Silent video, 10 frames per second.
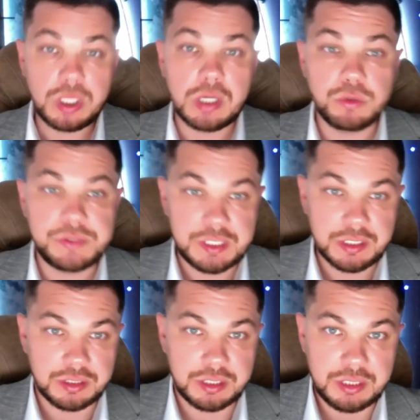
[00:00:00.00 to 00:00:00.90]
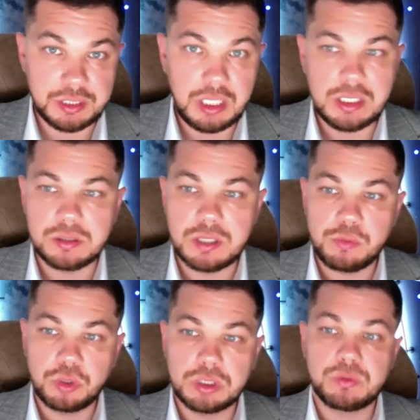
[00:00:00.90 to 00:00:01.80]
by very hard
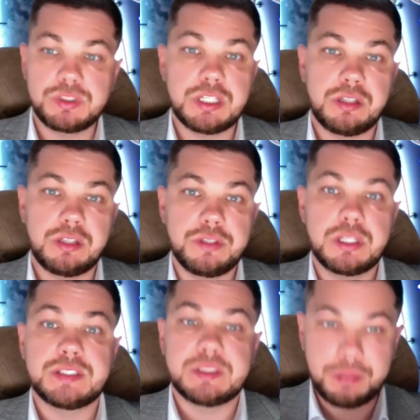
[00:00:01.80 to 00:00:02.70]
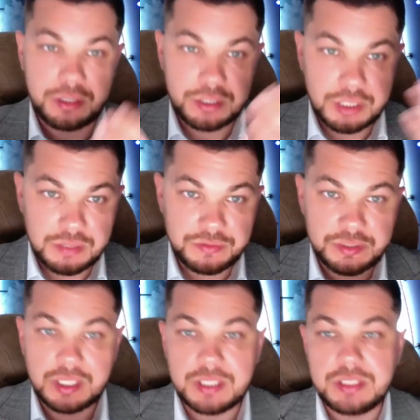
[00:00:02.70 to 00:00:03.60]
work. Well, not only those 3
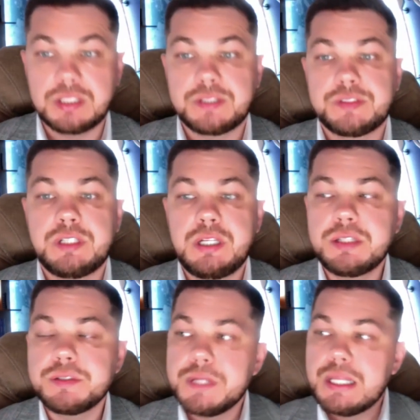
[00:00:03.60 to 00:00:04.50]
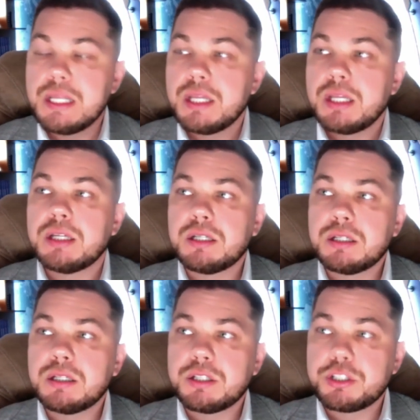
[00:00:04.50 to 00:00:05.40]
days, of course, the entire 11
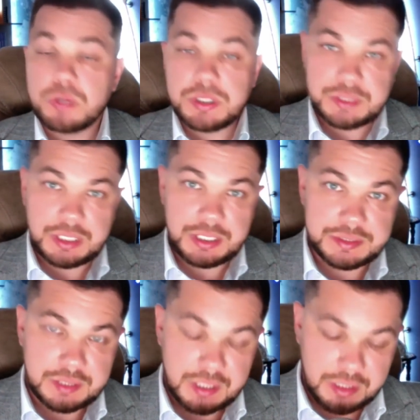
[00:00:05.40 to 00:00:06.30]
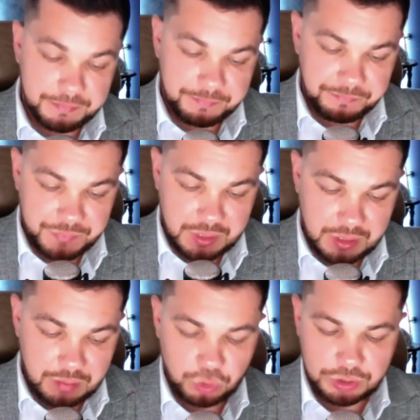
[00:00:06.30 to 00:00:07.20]
years were marked by
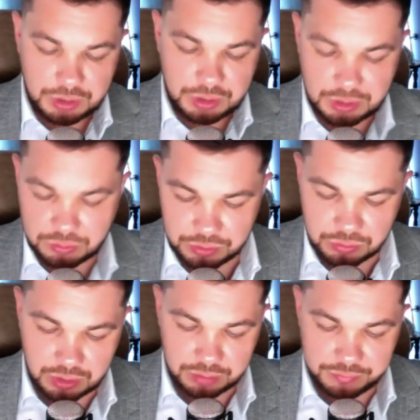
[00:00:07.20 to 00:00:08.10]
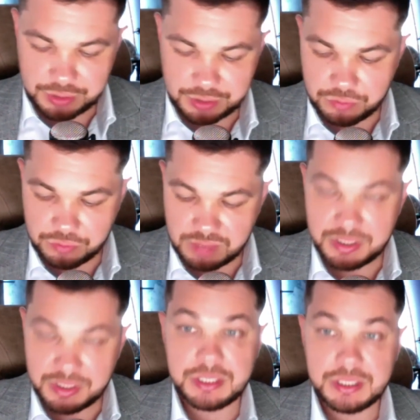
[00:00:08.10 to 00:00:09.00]
hard work as far as
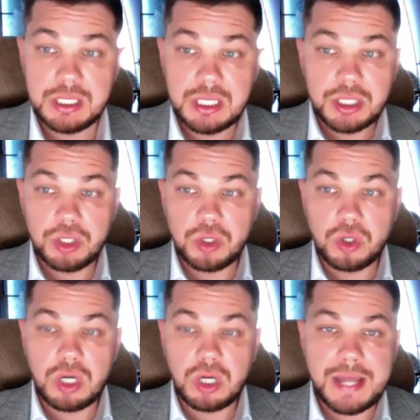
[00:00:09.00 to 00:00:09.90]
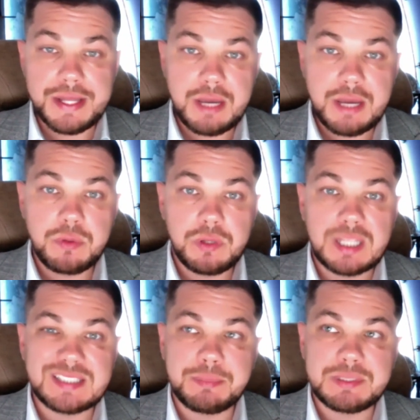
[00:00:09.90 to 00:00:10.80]
Dr. Unitsky and his team are
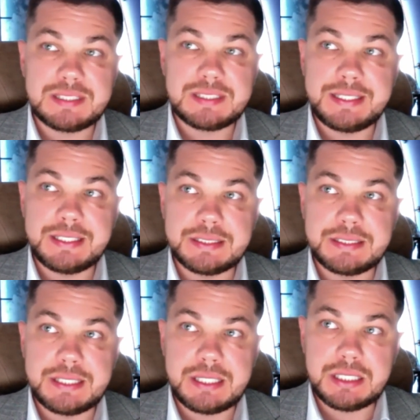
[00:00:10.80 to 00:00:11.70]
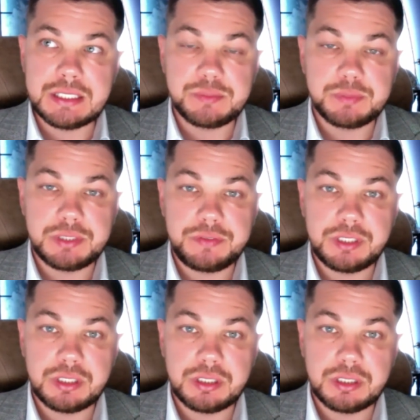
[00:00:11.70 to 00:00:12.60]
concerned. But in the
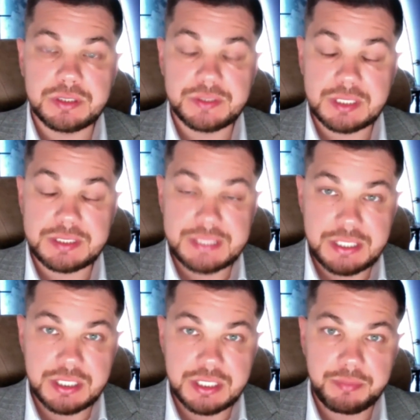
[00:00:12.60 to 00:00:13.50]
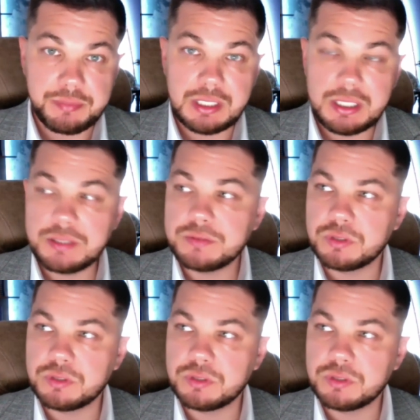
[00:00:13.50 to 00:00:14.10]
last 3 to 5 years,